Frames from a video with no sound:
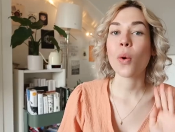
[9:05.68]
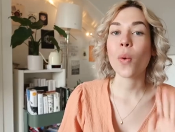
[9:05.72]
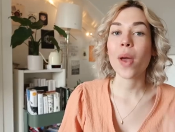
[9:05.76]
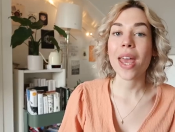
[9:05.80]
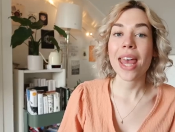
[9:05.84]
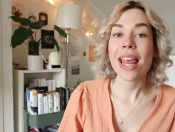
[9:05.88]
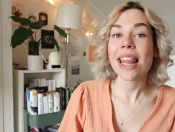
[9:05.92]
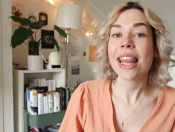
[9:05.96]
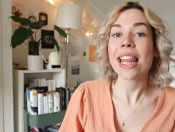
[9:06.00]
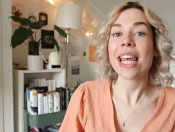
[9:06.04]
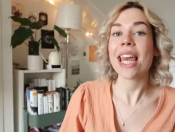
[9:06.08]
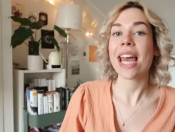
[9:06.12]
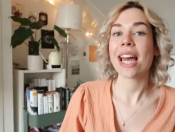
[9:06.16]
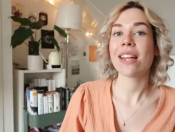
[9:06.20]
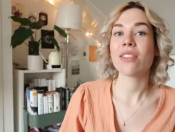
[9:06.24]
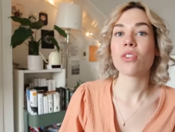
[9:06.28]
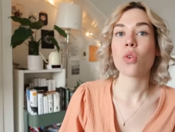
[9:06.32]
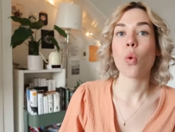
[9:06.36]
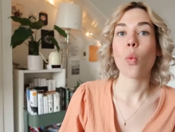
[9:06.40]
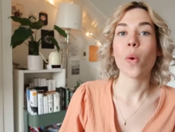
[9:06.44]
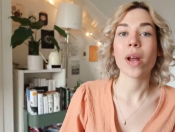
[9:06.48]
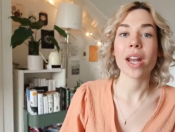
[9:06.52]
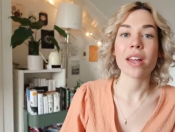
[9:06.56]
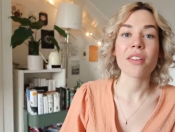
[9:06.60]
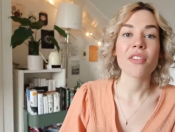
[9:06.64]
So in the end,
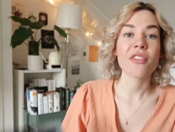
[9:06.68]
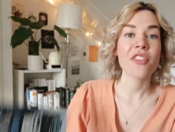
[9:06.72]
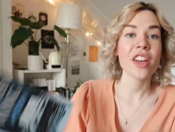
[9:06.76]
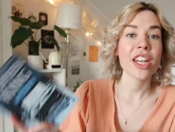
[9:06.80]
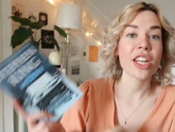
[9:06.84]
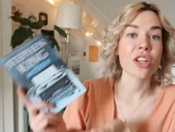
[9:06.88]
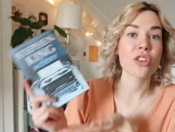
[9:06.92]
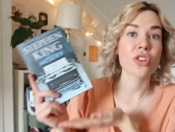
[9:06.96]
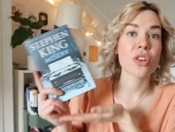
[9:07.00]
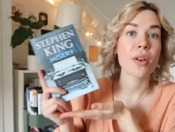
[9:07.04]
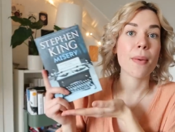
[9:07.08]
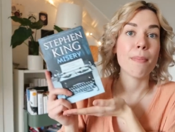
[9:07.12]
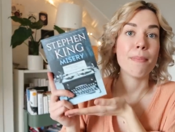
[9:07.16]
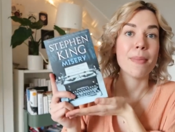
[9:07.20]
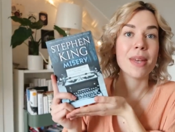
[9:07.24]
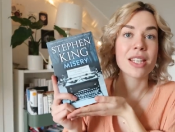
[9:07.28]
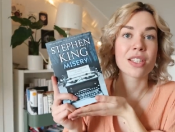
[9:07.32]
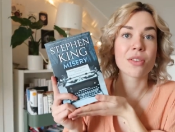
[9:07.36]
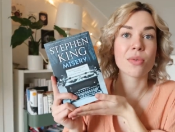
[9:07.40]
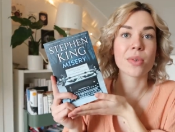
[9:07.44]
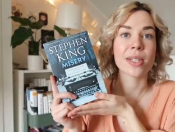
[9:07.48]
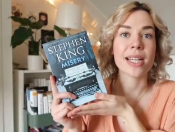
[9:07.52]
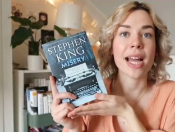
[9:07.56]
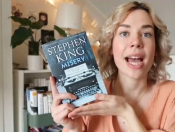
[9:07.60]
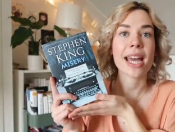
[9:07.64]
when I finished
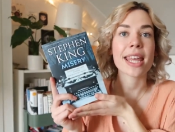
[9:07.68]
Misery,